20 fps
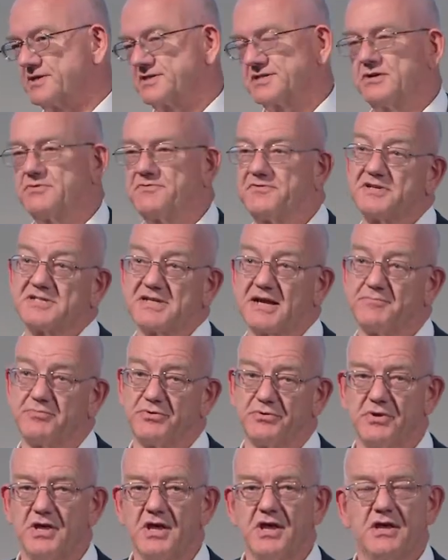So, for
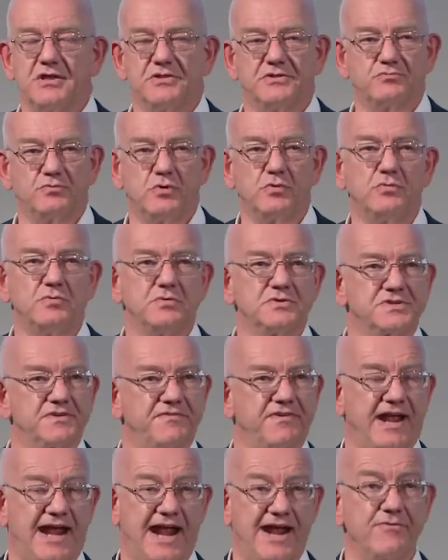example, the rules
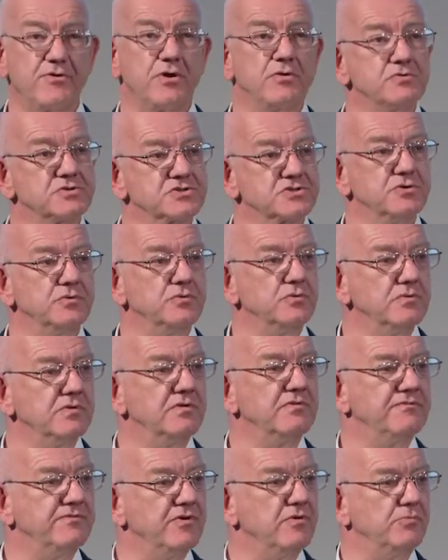of Harrow School
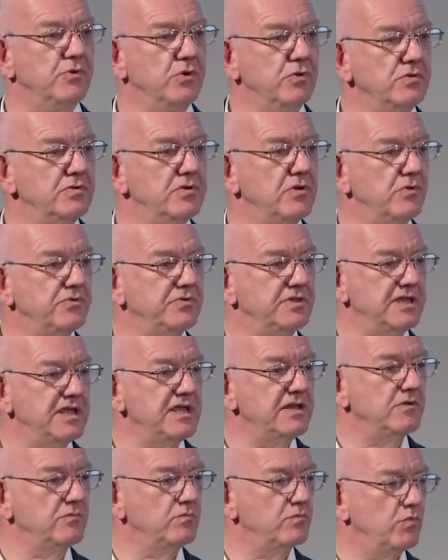football, or the
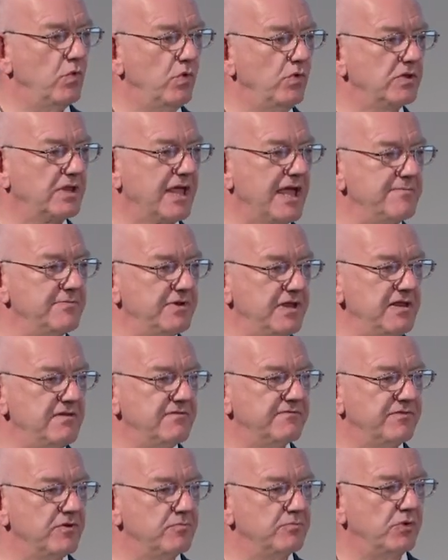Eton Wall game and
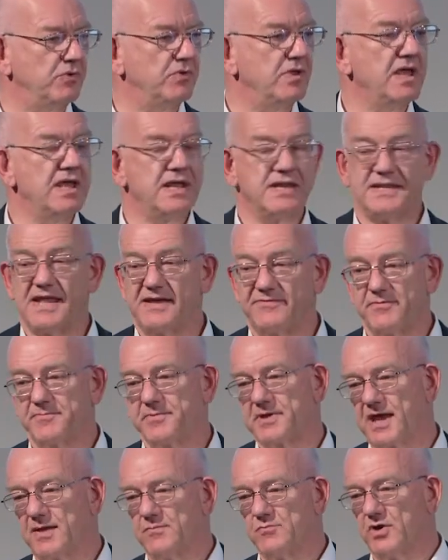Eton football, never
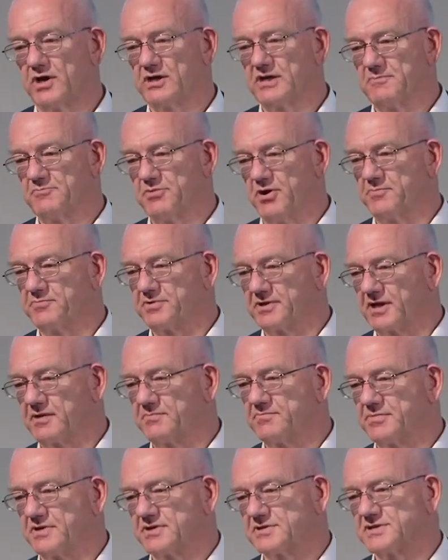became widely popular
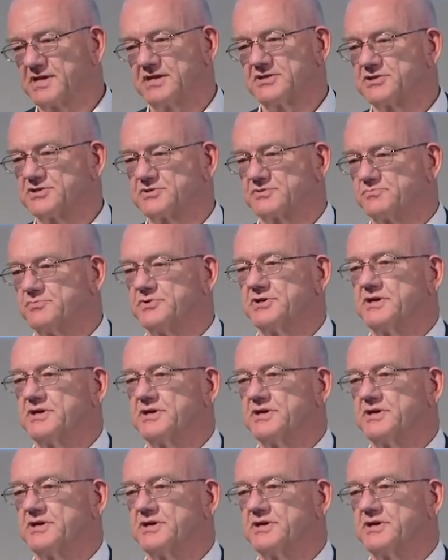because they just